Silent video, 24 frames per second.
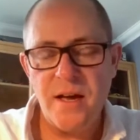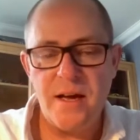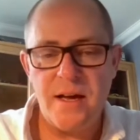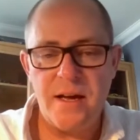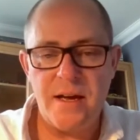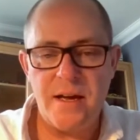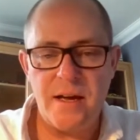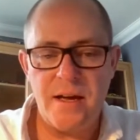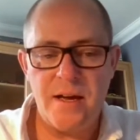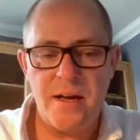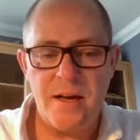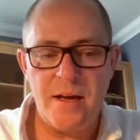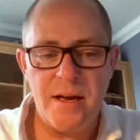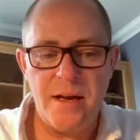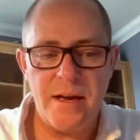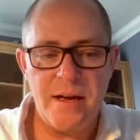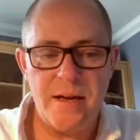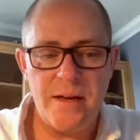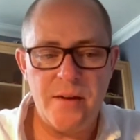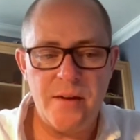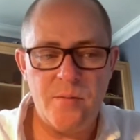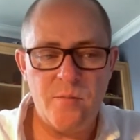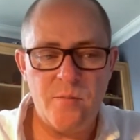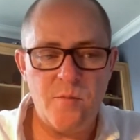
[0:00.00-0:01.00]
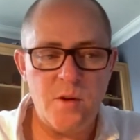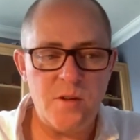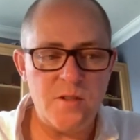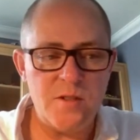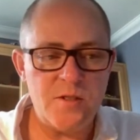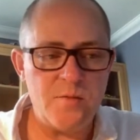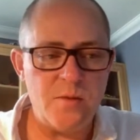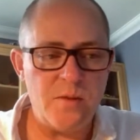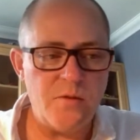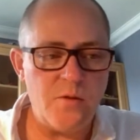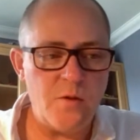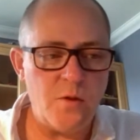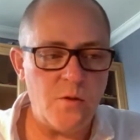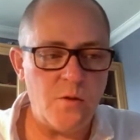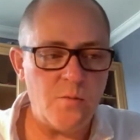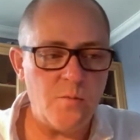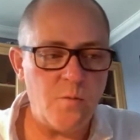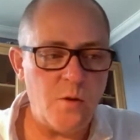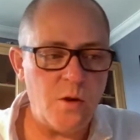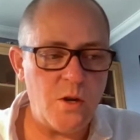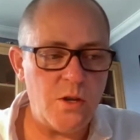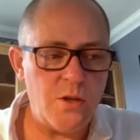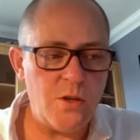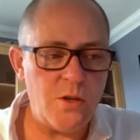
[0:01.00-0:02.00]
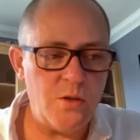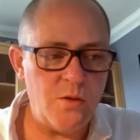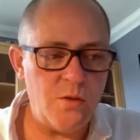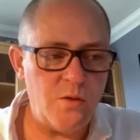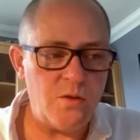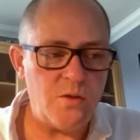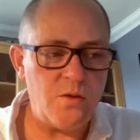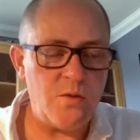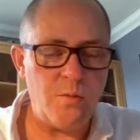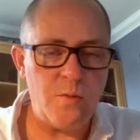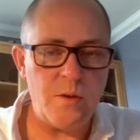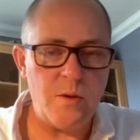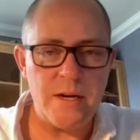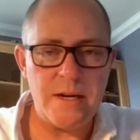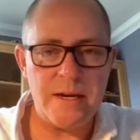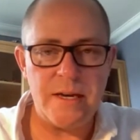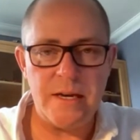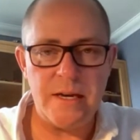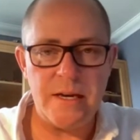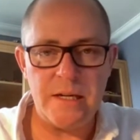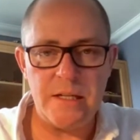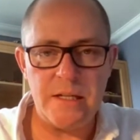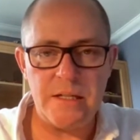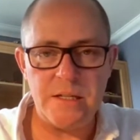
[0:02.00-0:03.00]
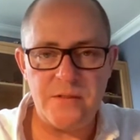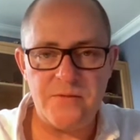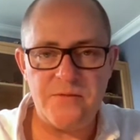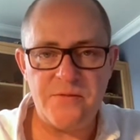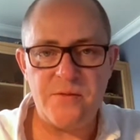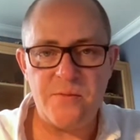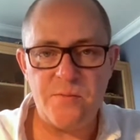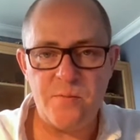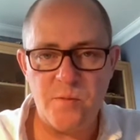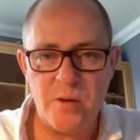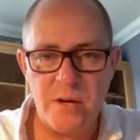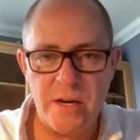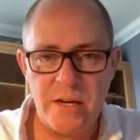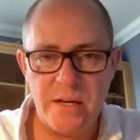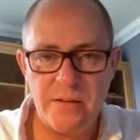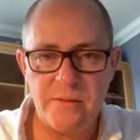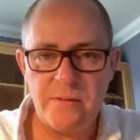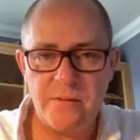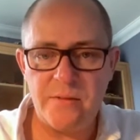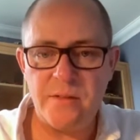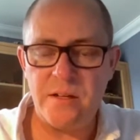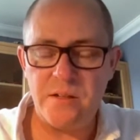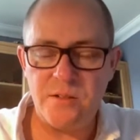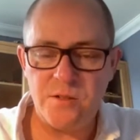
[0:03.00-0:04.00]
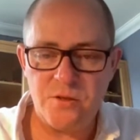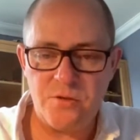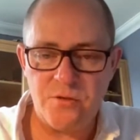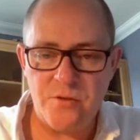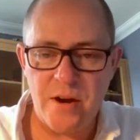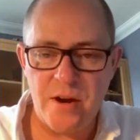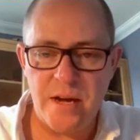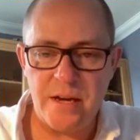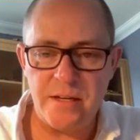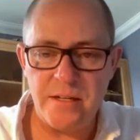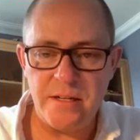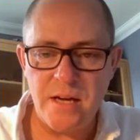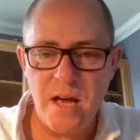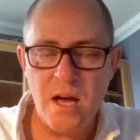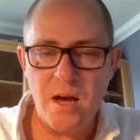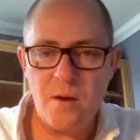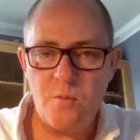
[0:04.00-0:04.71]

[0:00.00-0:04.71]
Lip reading: Whilst we've got used to working in a different way, that's great.